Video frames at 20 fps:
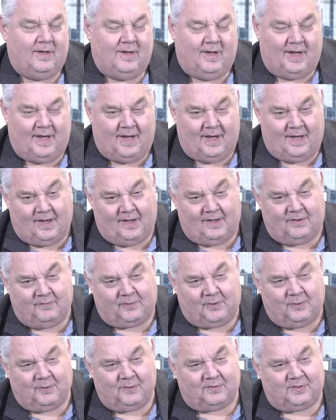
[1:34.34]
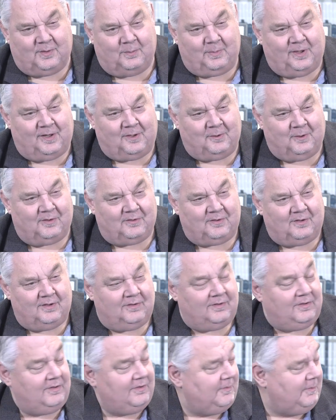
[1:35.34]
and of course, the big question
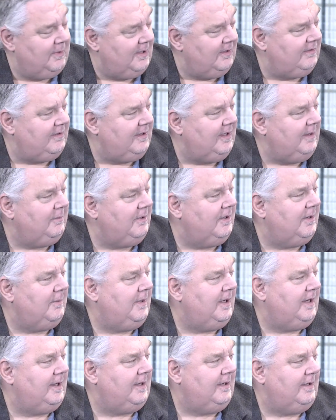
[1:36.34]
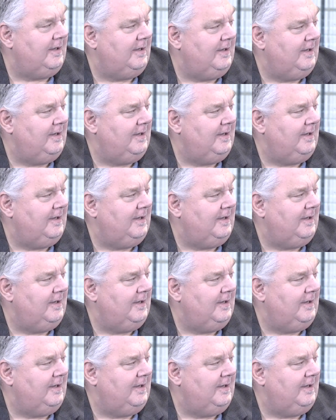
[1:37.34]
is your men's team going to make it?